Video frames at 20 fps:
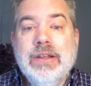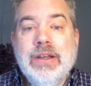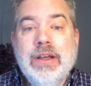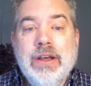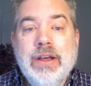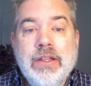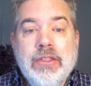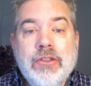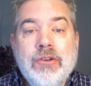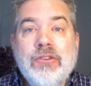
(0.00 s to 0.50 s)

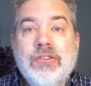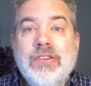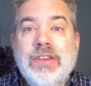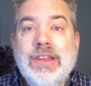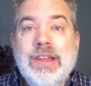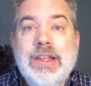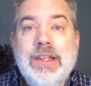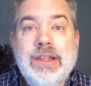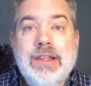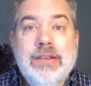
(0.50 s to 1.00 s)
others'
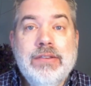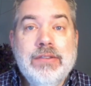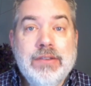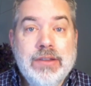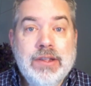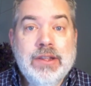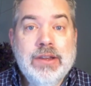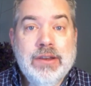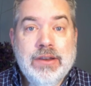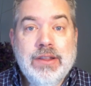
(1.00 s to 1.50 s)
needs
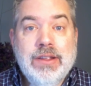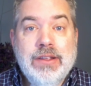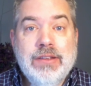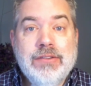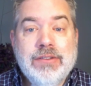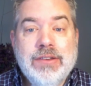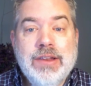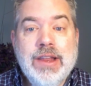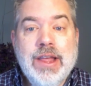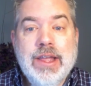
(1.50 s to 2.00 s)
in
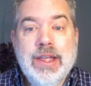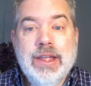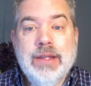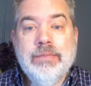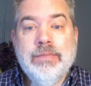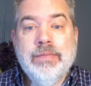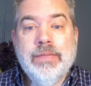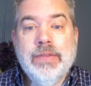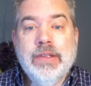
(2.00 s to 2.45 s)
his name.